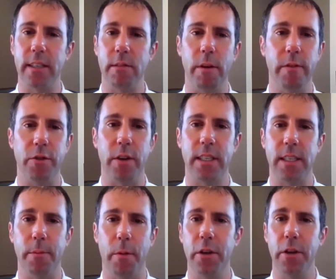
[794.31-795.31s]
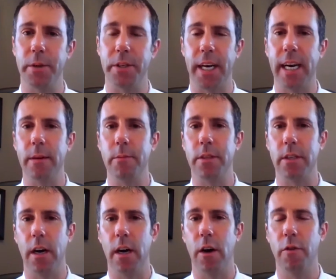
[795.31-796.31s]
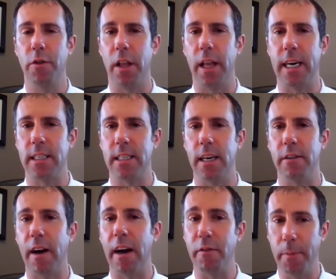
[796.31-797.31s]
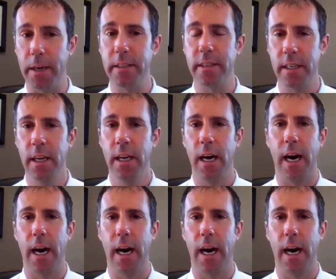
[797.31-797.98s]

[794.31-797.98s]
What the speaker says: and we've addressed it multiple times over the last 5 months.